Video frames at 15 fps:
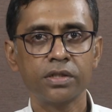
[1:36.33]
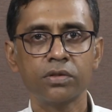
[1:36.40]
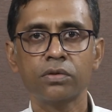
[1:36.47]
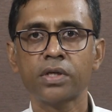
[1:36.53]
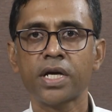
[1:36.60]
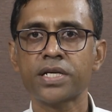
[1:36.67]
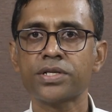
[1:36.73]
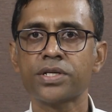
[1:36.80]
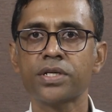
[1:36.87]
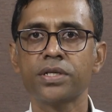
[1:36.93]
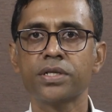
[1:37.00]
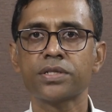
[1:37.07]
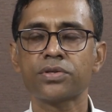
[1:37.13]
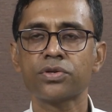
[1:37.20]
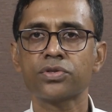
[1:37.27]
you know natural
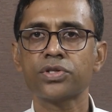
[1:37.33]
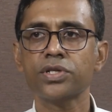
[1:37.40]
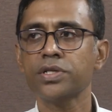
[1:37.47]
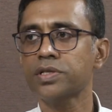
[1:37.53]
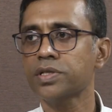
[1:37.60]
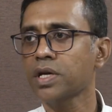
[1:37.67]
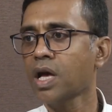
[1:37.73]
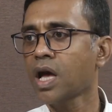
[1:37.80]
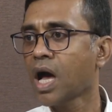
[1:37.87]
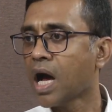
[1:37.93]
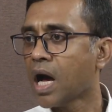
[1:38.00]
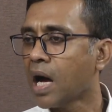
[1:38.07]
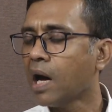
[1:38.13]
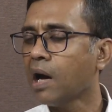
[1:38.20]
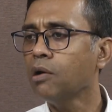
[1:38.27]
resources,
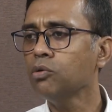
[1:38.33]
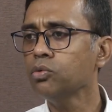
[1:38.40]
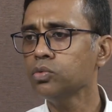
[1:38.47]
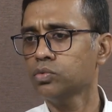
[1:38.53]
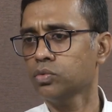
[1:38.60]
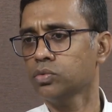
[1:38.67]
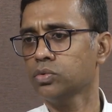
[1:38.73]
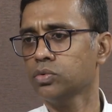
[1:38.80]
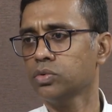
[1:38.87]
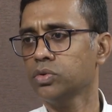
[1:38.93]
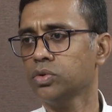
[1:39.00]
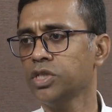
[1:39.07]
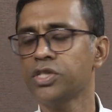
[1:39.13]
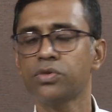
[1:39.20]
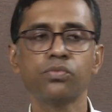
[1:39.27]
how
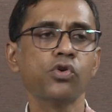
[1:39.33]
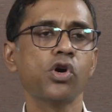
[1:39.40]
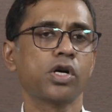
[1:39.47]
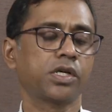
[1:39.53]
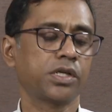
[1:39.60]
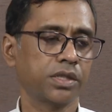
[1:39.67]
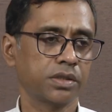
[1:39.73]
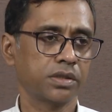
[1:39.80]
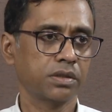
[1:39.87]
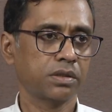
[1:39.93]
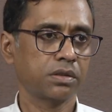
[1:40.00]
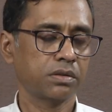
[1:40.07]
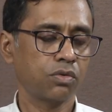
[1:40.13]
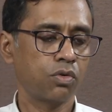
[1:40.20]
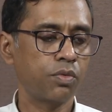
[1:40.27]
it worked
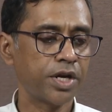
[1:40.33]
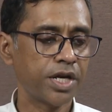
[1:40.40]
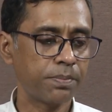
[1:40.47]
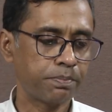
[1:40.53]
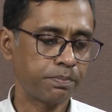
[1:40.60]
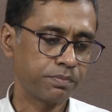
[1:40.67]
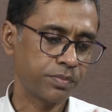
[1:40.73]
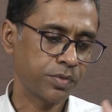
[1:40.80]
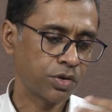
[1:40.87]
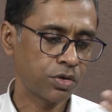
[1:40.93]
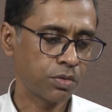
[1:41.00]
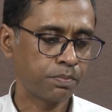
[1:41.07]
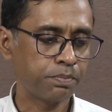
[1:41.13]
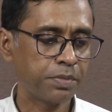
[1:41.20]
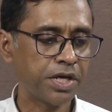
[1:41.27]
over a you
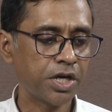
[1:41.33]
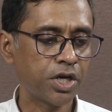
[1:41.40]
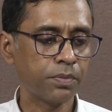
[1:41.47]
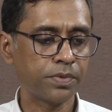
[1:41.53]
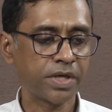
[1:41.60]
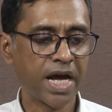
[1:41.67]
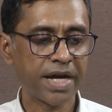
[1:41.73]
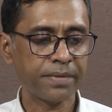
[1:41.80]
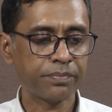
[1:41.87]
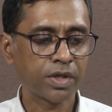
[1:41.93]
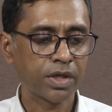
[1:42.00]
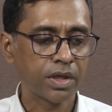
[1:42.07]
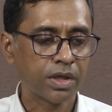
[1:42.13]
know period of time.